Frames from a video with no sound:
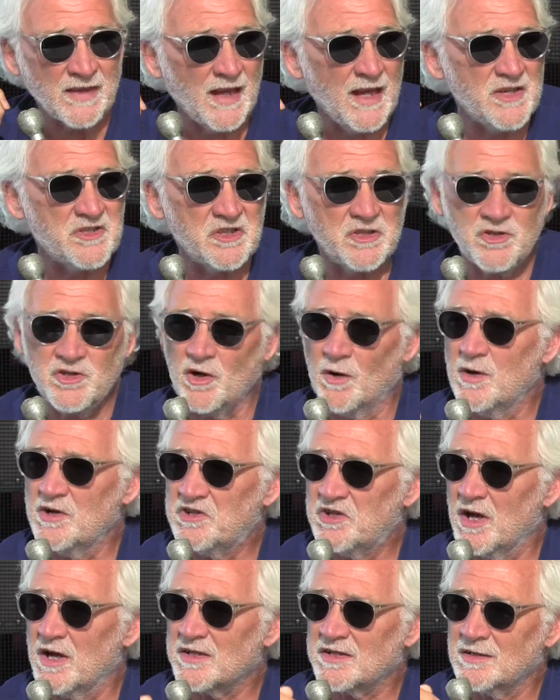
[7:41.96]
He said, Joey
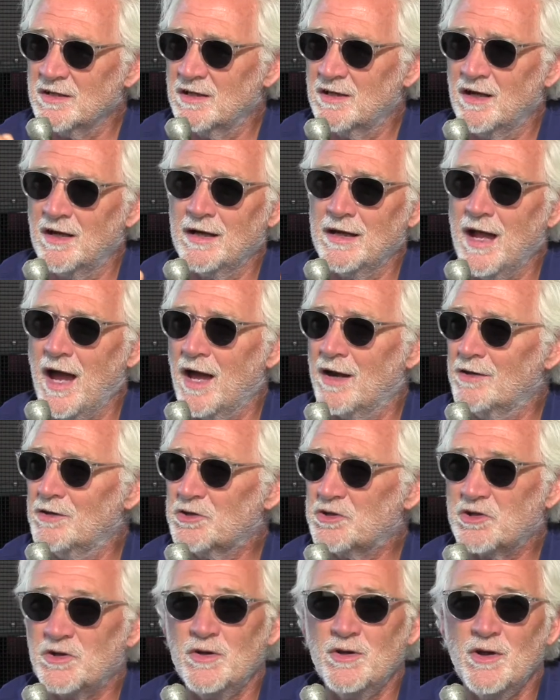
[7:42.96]
Chestnut hung out in
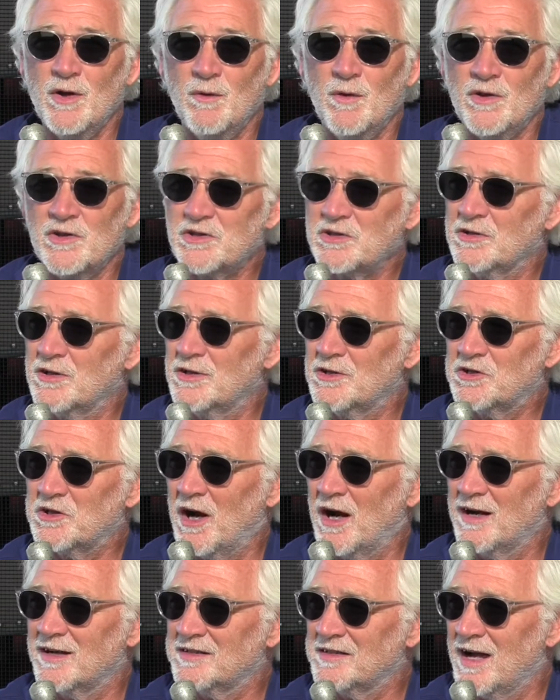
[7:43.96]
the studio with us the
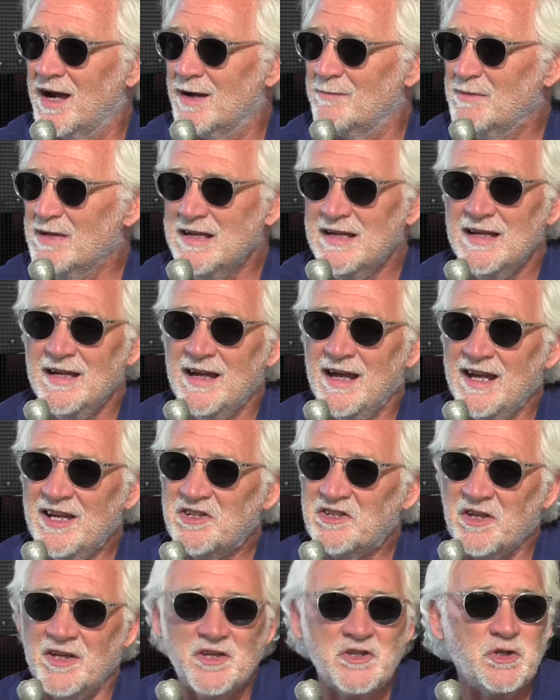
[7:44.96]
entire time. He
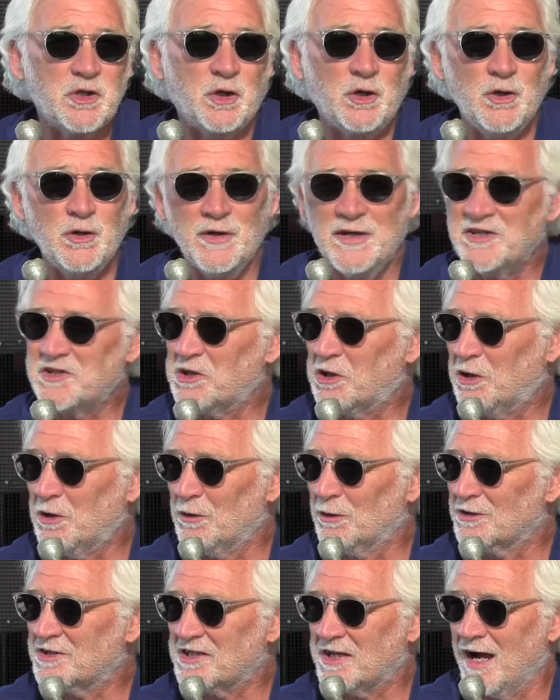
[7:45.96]
said, it's the He's the
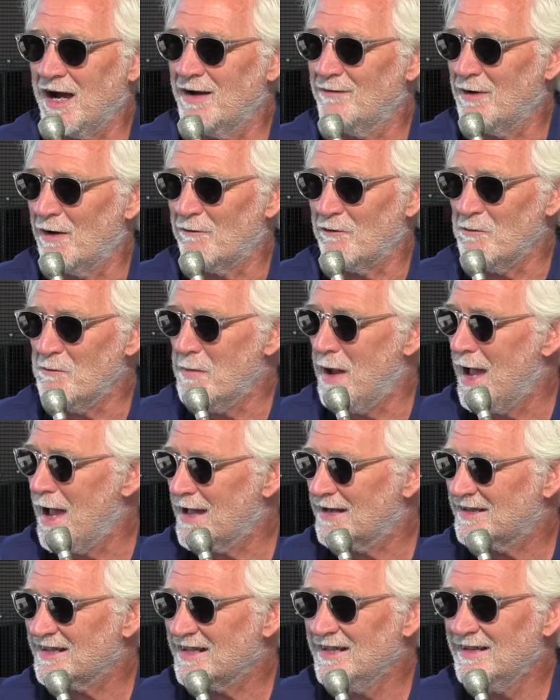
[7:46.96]
coolest guy I've ever
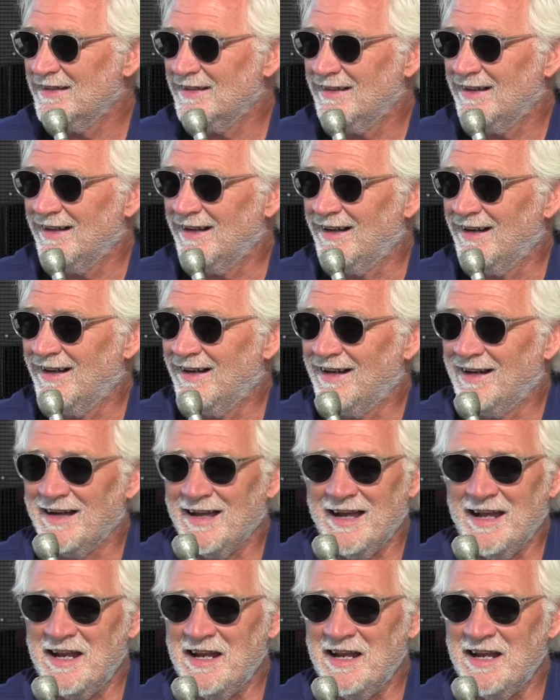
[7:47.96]
met. Uh,